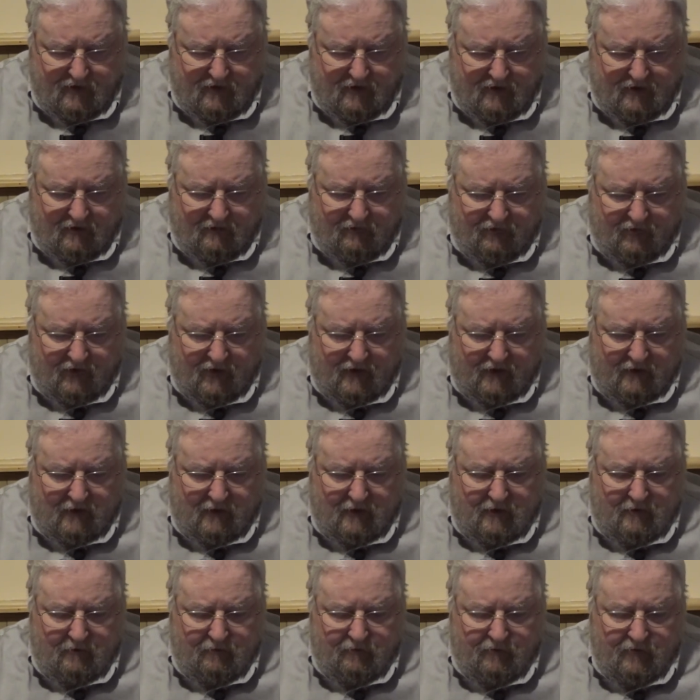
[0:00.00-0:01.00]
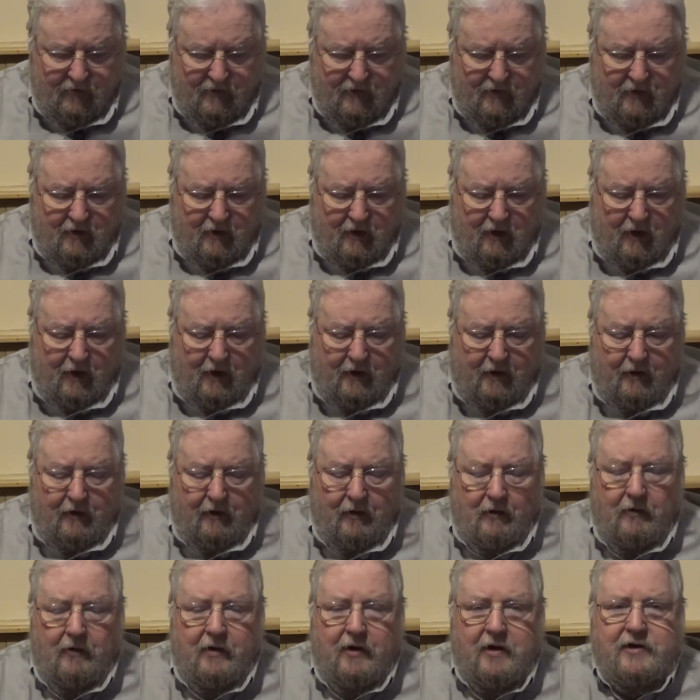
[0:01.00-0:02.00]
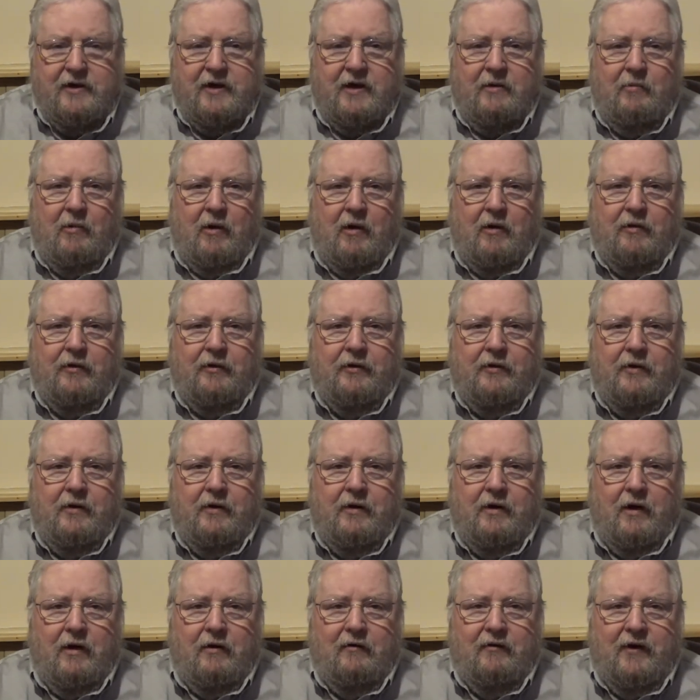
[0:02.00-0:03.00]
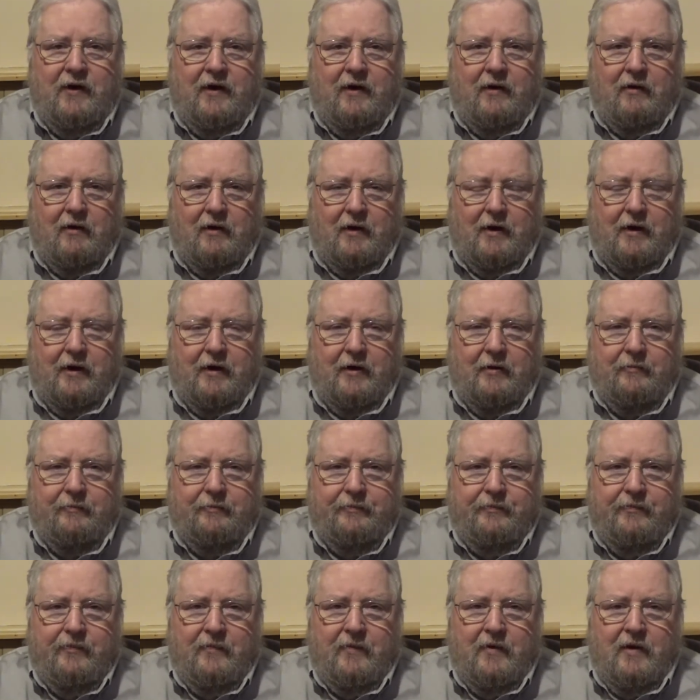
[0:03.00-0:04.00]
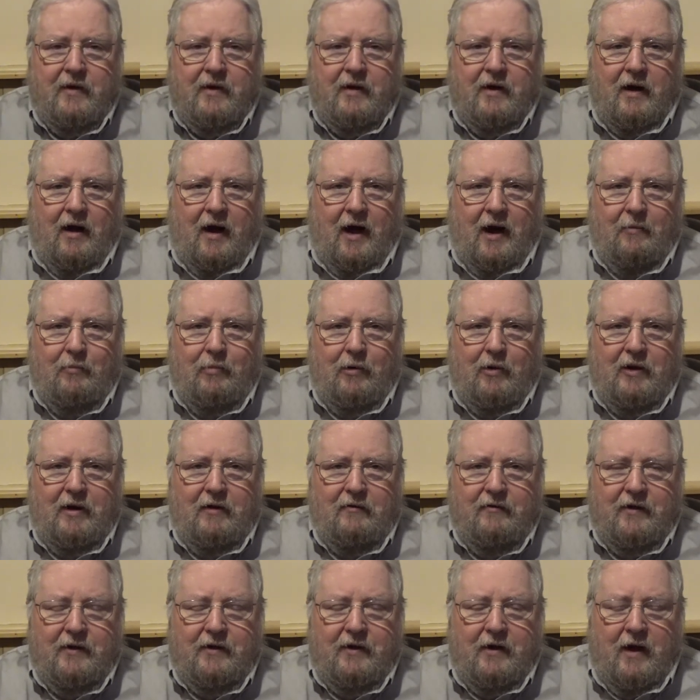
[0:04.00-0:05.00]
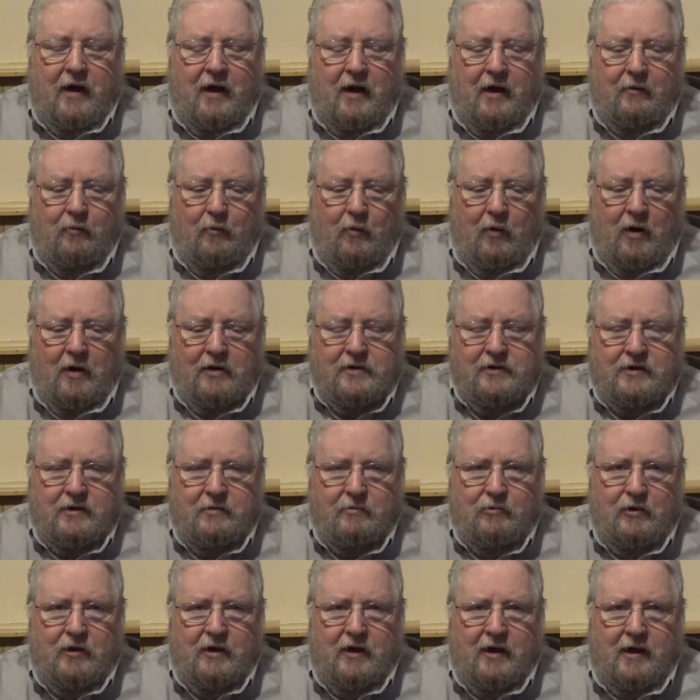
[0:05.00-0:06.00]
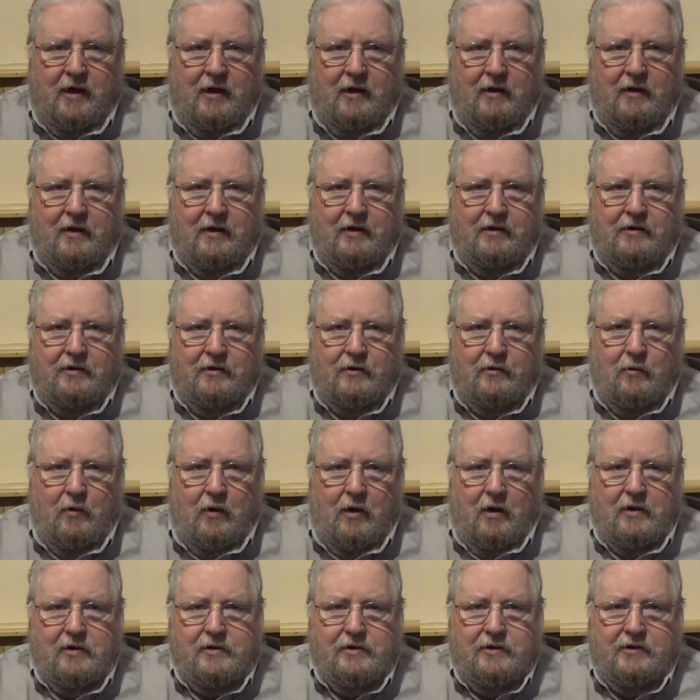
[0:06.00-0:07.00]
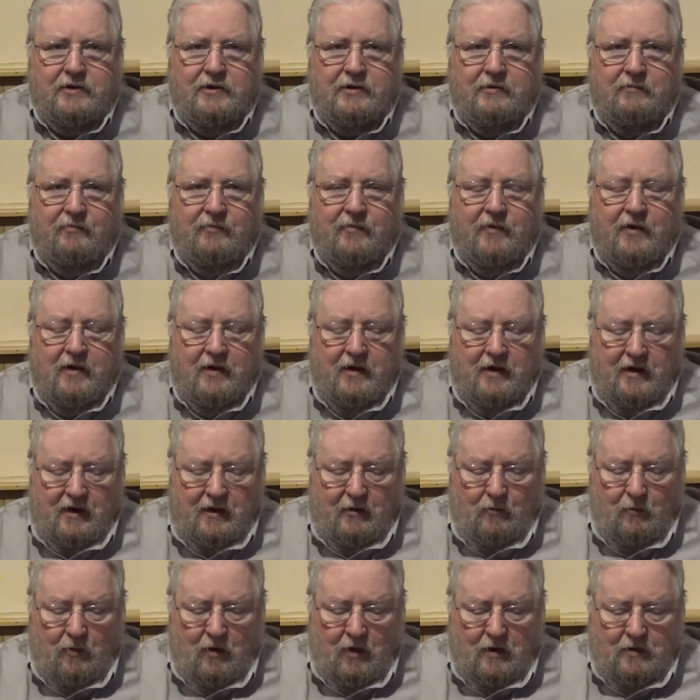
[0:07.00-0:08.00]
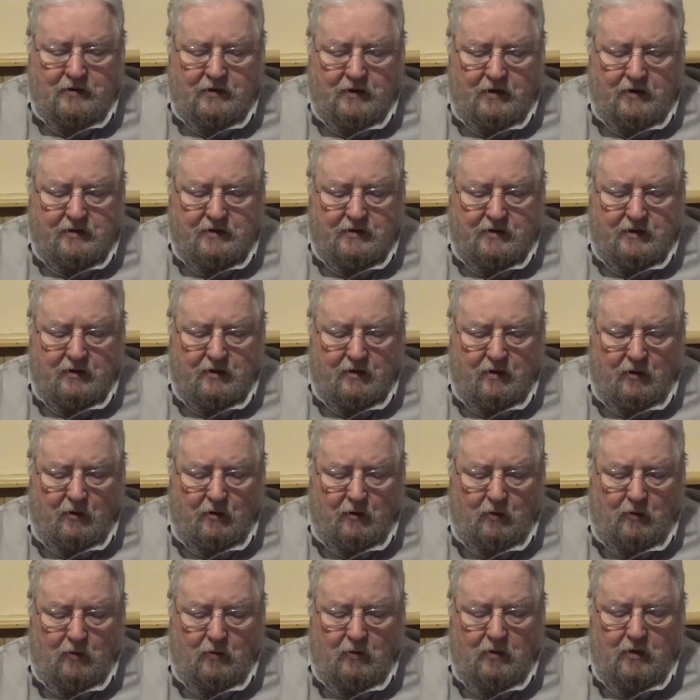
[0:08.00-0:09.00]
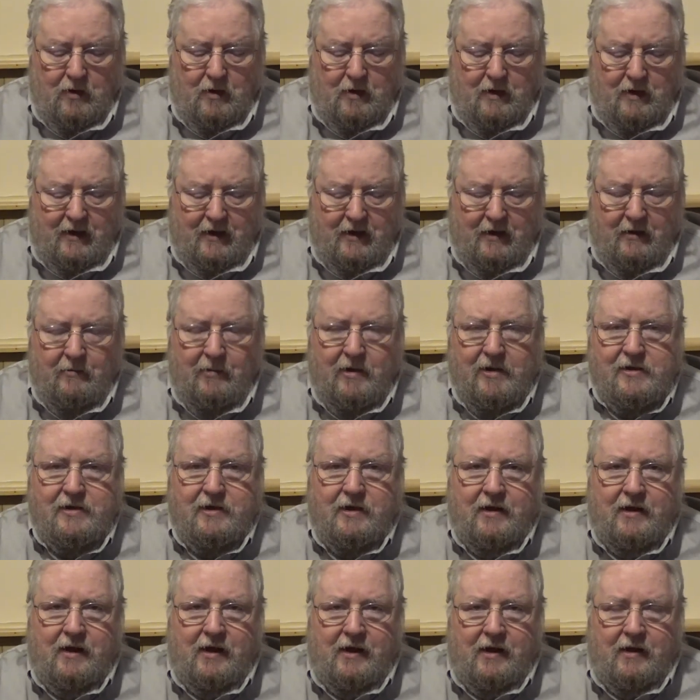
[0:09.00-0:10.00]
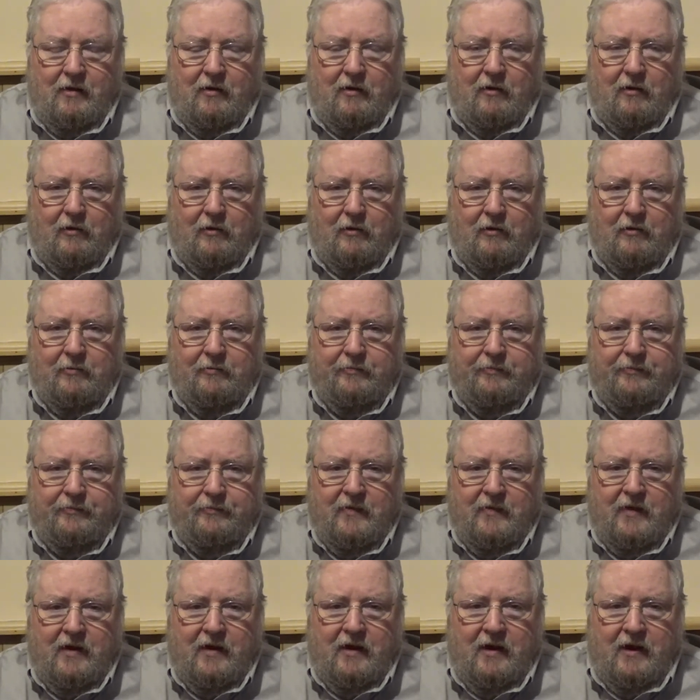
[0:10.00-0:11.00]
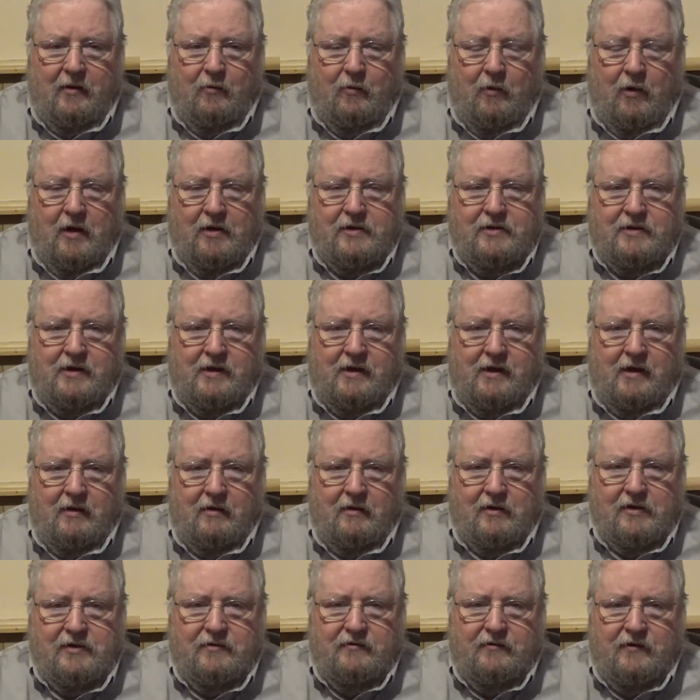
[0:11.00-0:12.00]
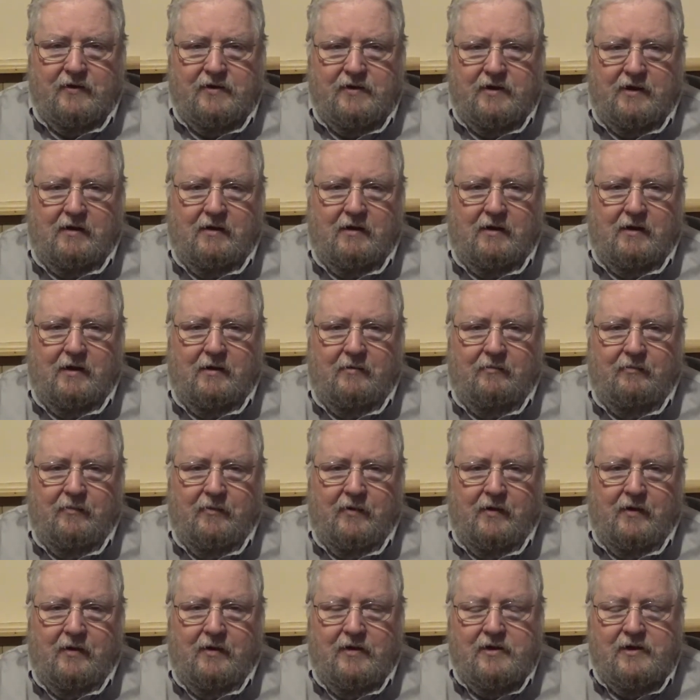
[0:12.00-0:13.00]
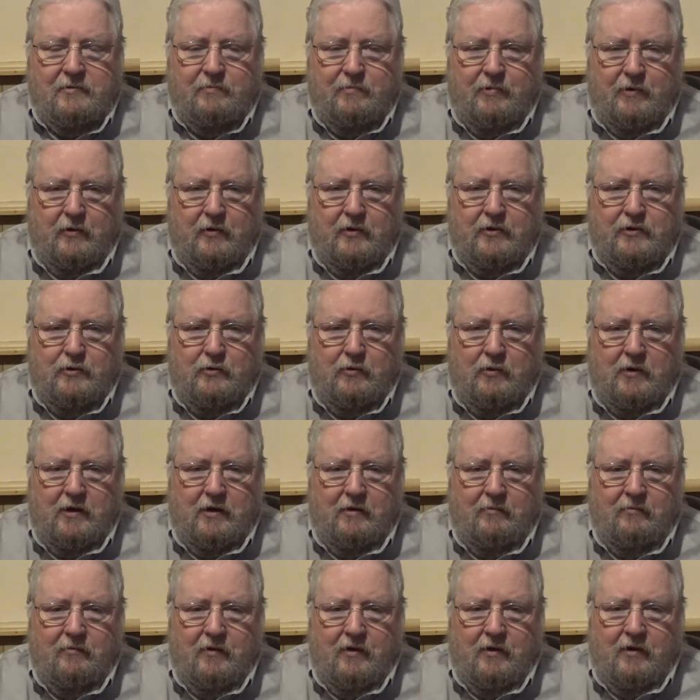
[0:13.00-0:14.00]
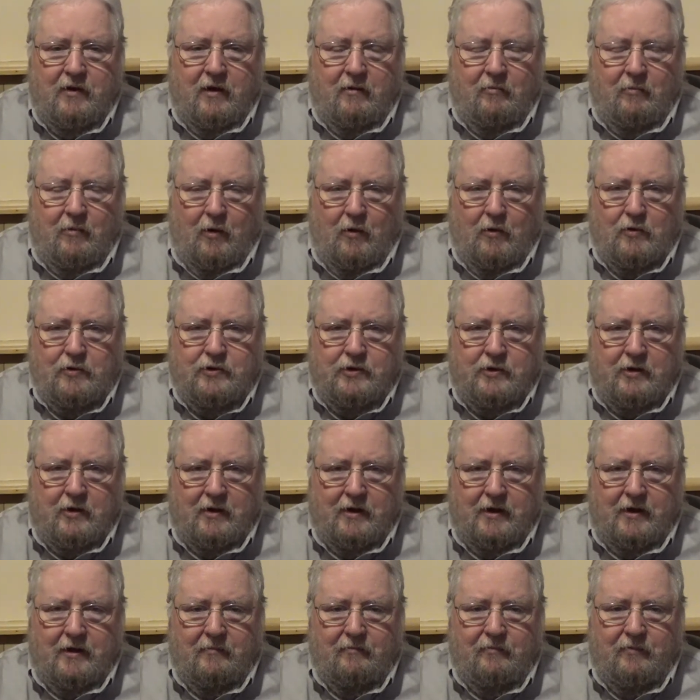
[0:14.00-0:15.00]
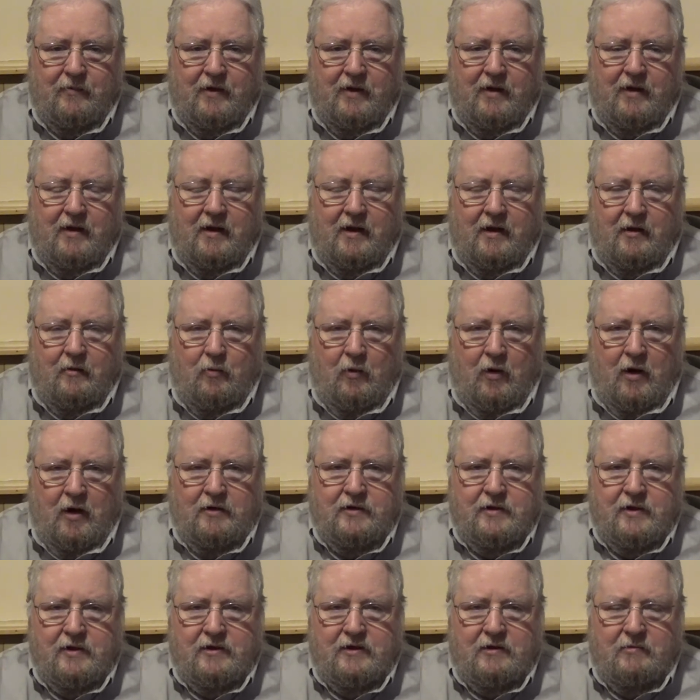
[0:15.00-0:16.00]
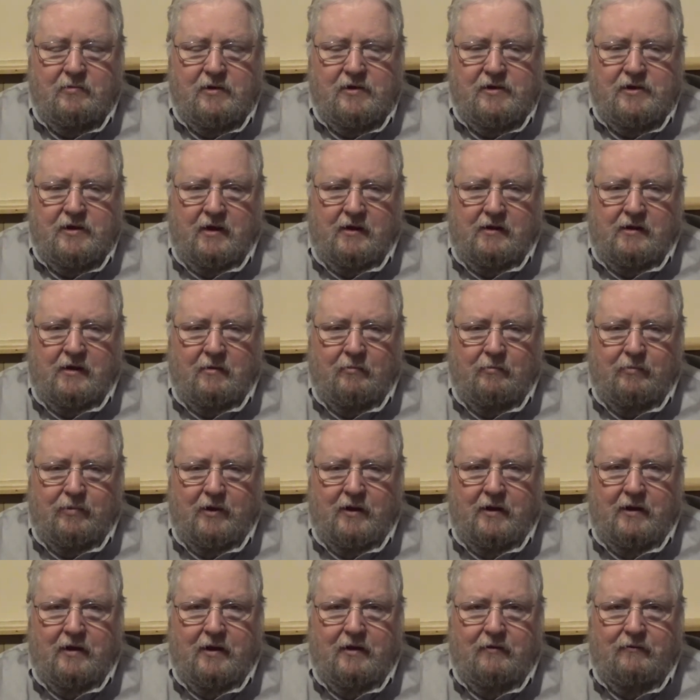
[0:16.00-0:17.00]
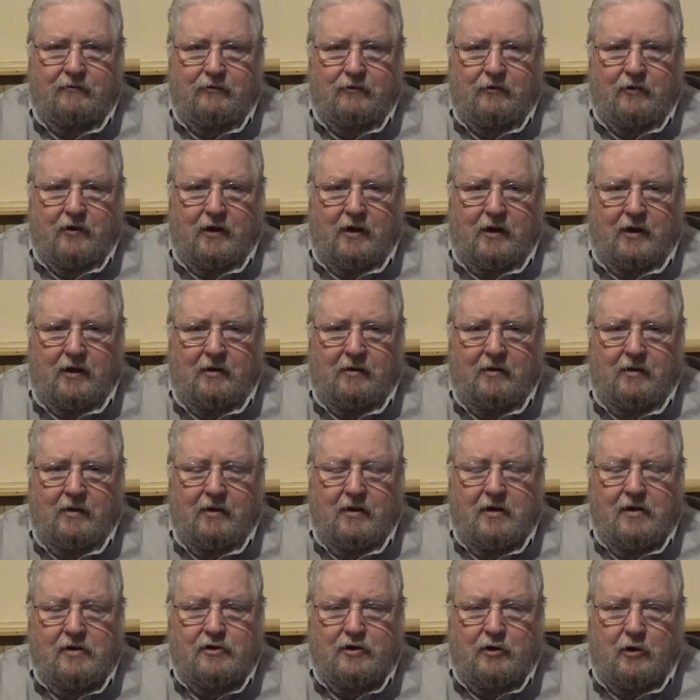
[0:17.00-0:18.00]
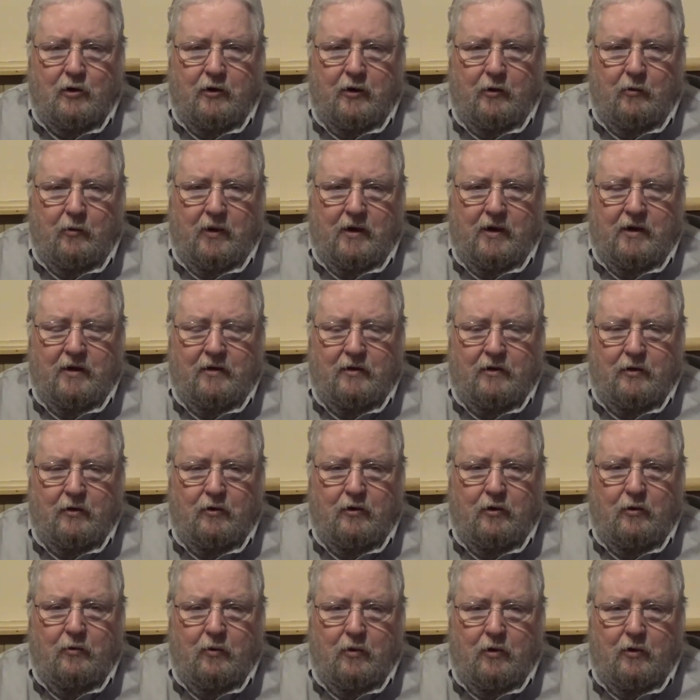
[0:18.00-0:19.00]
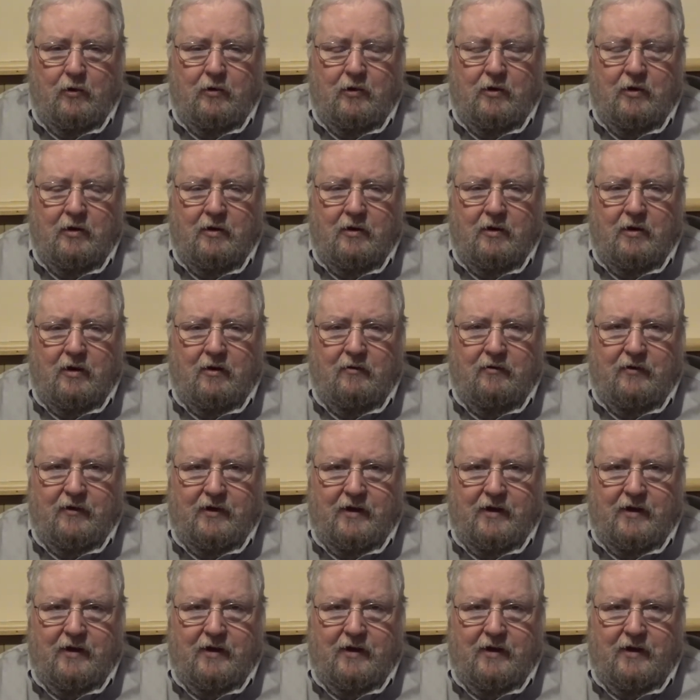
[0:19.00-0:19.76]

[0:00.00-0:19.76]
And finally, Iyar is a month of healing. I believe that God wants to bring healing to us. He wants us to know Him as the healer. He wants to heal us physically, spiritually, emotionally. He wants us to be set completely free so that we can do the work of the